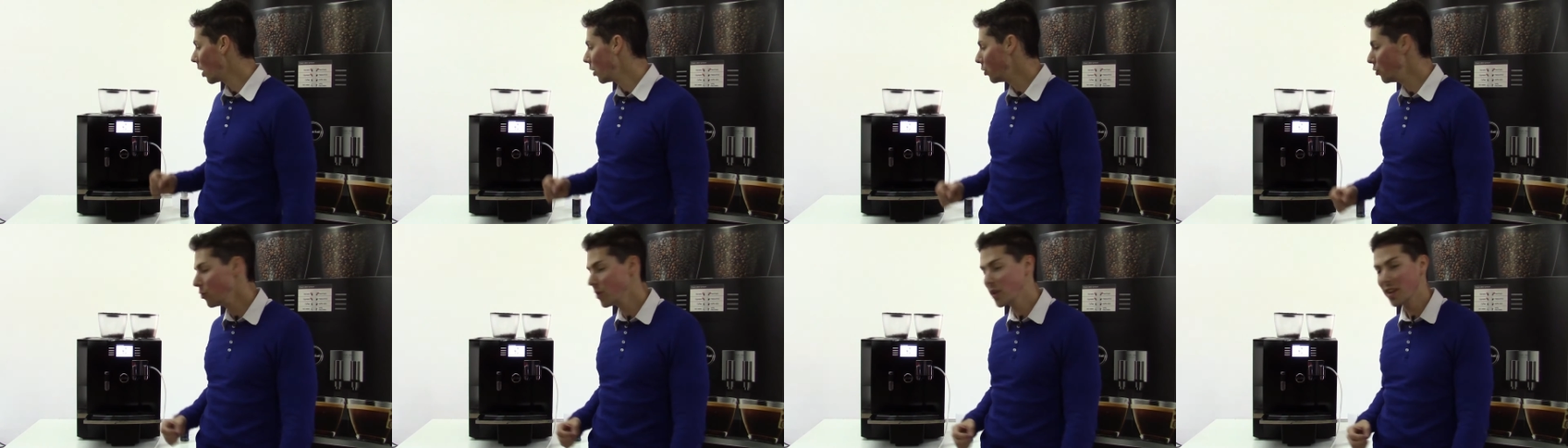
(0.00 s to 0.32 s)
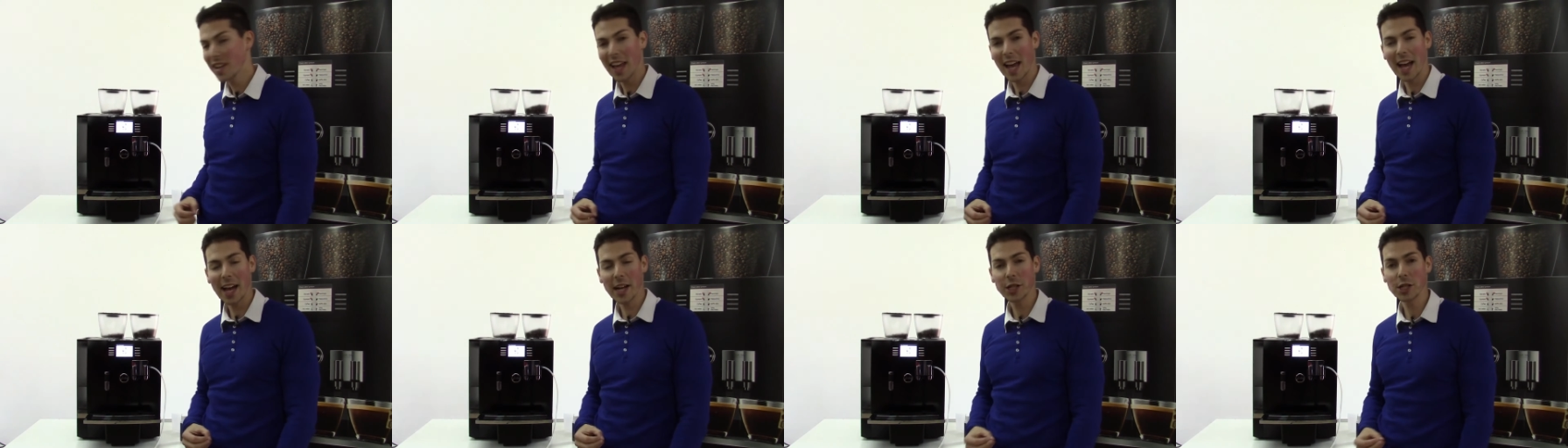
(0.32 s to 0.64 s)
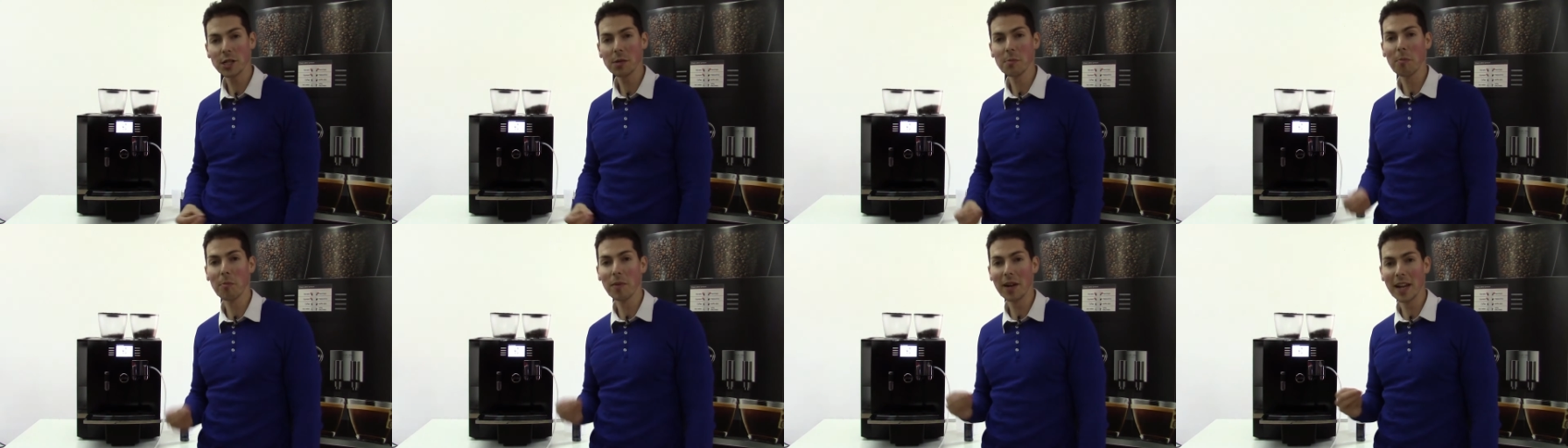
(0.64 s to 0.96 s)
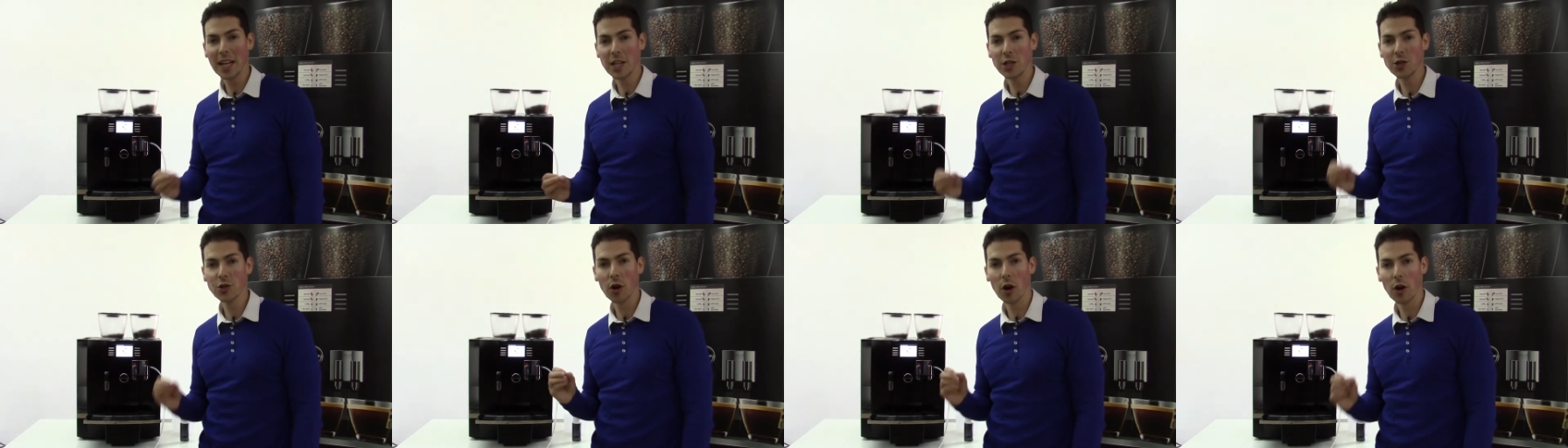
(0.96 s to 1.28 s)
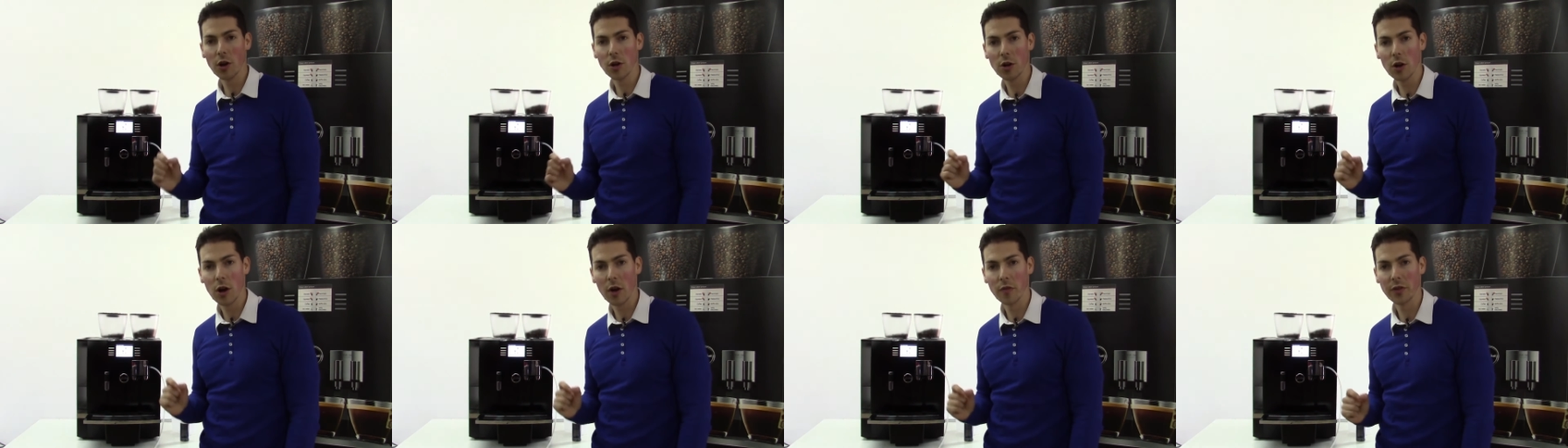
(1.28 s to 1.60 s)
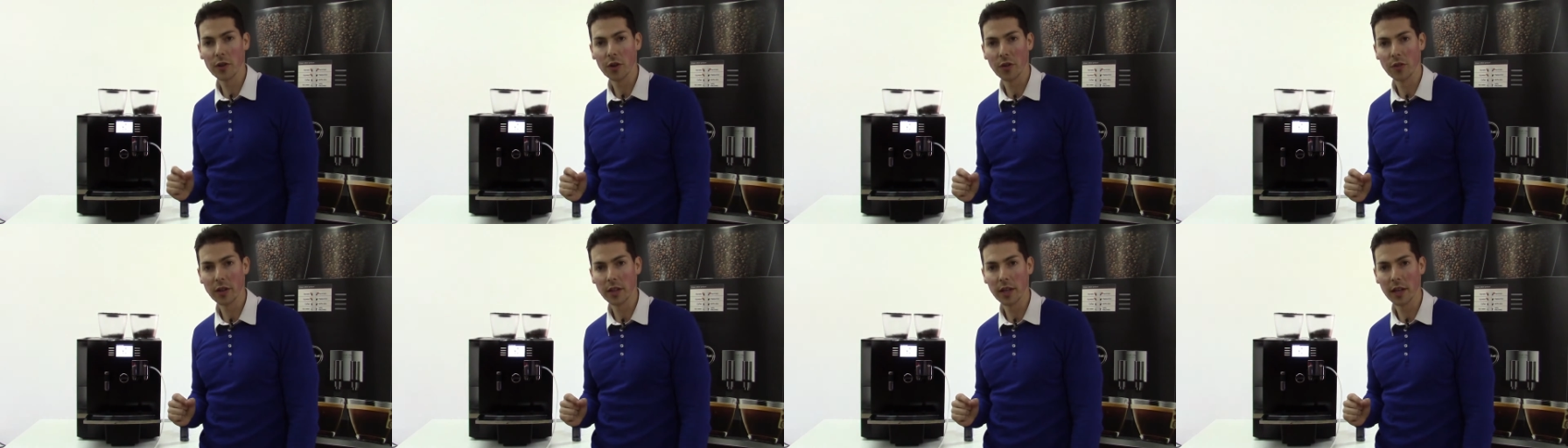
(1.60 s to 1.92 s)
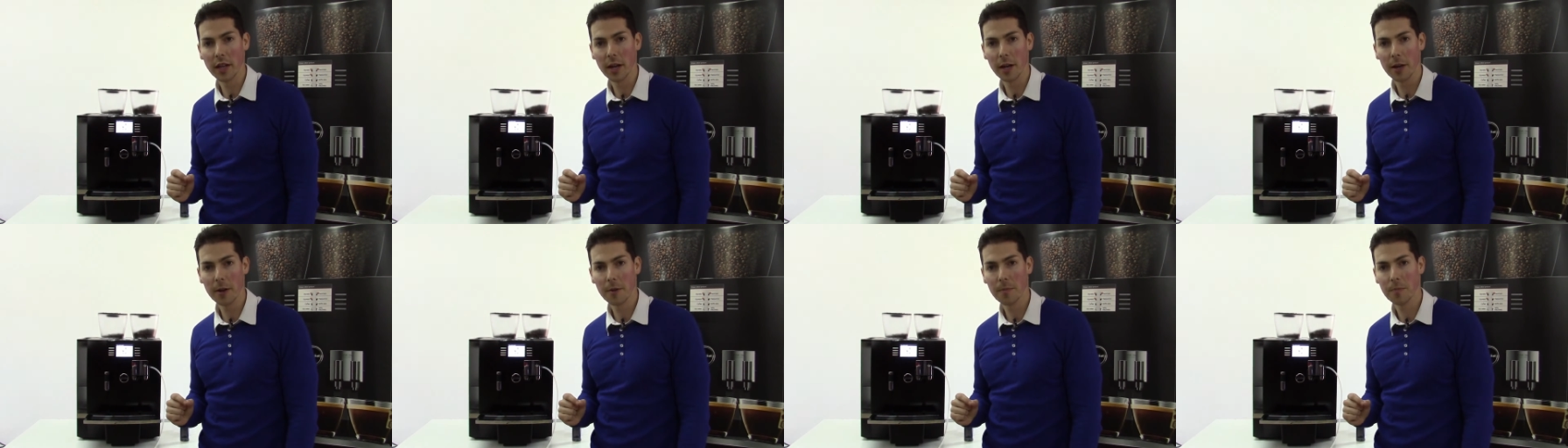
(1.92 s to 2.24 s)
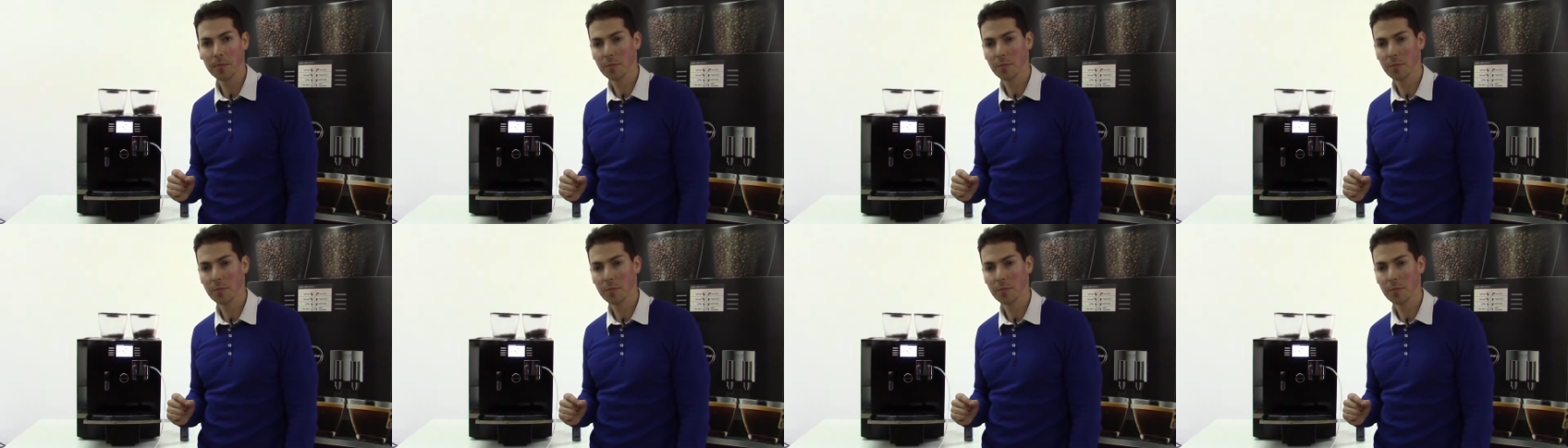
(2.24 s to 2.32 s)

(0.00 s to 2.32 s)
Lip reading: you can actually blend your own coffee on the Giga.